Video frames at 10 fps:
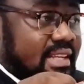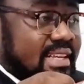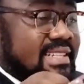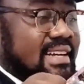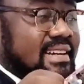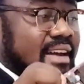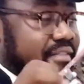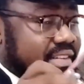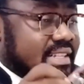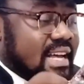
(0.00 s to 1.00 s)
It's a
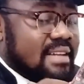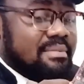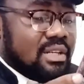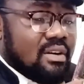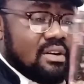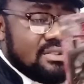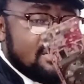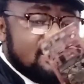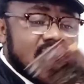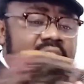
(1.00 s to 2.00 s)
graphics card
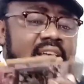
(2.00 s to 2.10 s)
because